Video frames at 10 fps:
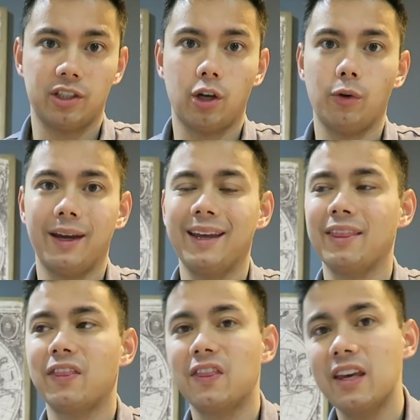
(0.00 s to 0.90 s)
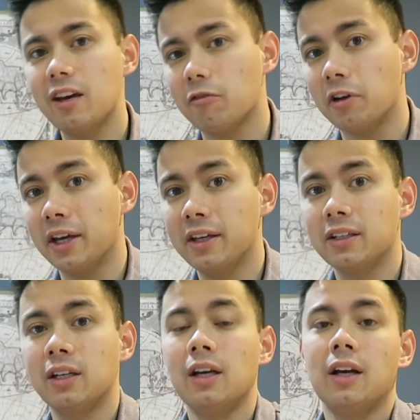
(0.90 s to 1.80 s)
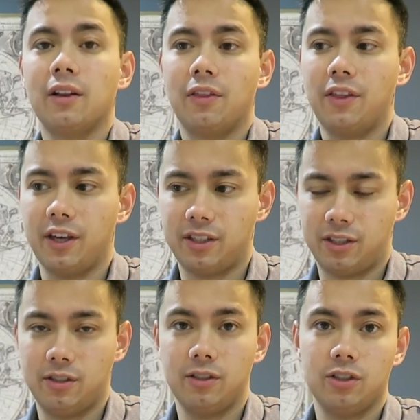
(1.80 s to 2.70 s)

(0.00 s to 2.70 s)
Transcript: So in theory, this